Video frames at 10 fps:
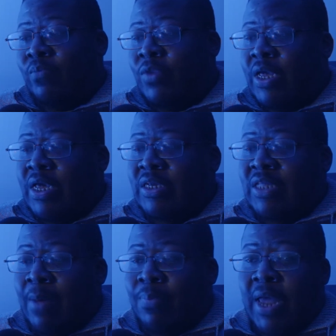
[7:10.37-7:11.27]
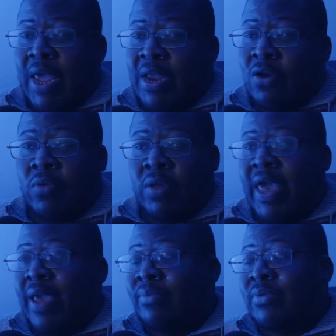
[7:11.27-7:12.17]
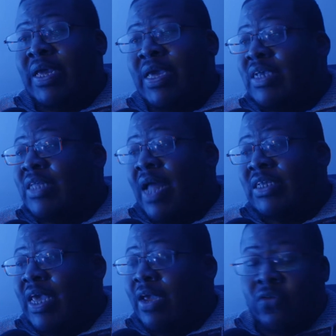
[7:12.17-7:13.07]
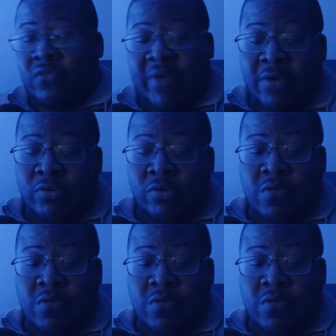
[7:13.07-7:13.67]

He's not playing no games. Like, he's not taking a round off.